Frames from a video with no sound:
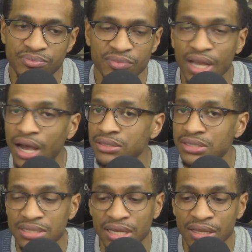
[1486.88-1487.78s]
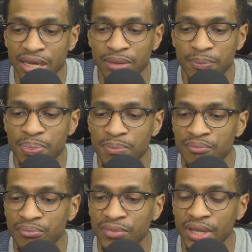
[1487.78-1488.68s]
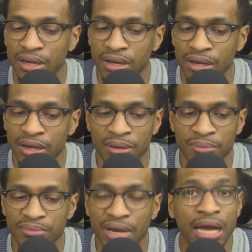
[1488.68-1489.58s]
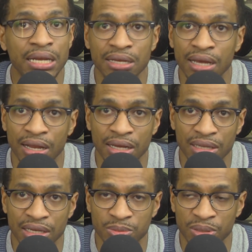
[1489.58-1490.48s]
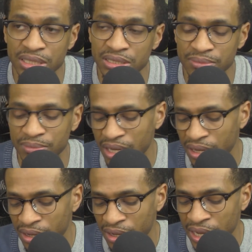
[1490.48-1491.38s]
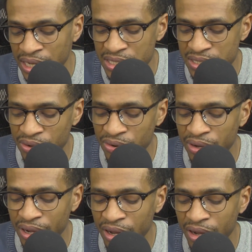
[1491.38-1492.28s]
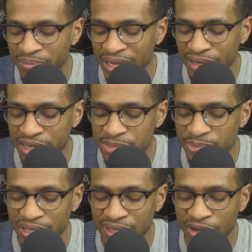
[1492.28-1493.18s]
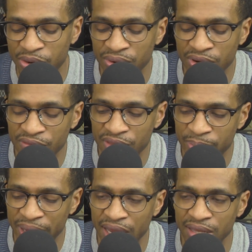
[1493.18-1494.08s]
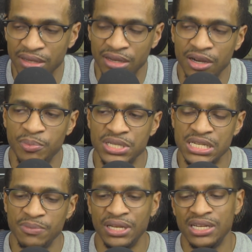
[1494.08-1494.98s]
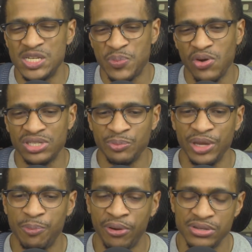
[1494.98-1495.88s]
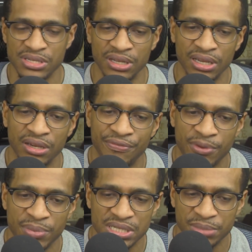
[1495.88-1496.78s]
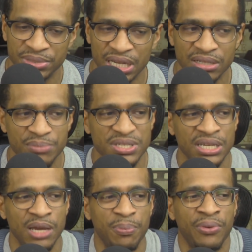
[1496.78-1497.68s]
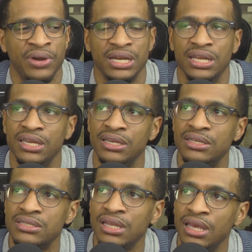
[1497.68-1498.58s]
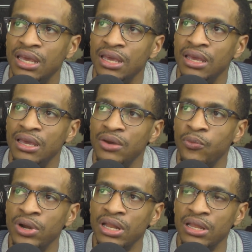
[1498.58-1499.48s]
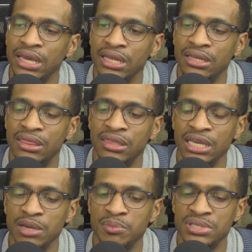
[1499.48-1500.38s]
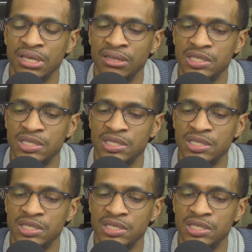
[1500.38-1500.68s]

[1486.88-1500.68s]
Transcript: I'll just say that, um, I did not like the explanation. And so, uh, that leaves me at that, going over the bad and the good, but something that spoke to me personally from a subjective standpoint is, one of the, the themes in this